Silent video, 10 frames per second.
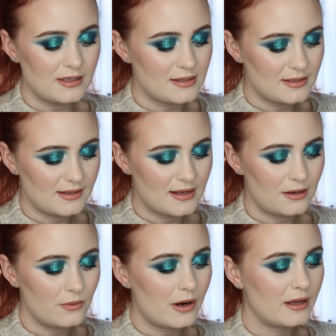This is the
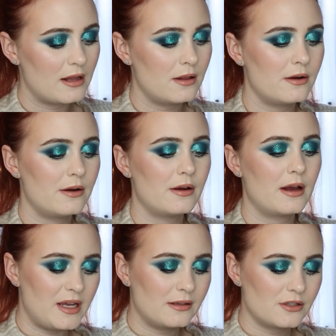Laura
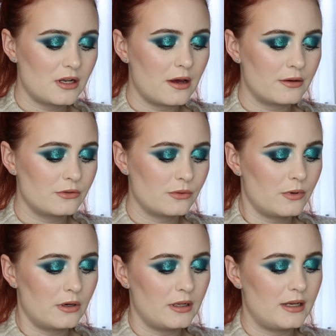Geller Baked Gelato
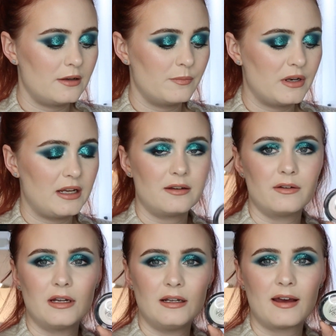Swirl
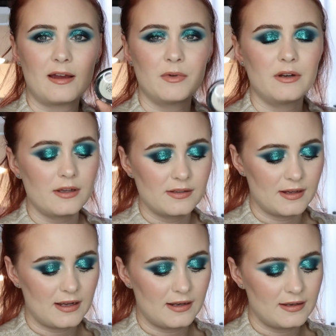Illuminator in Diamond
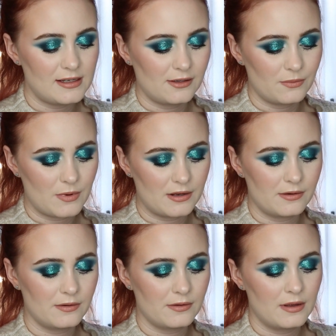Dust, and this
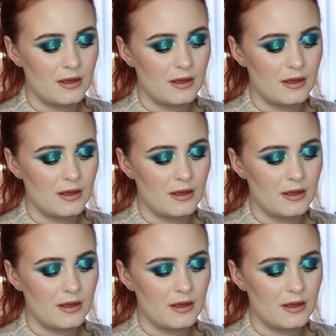one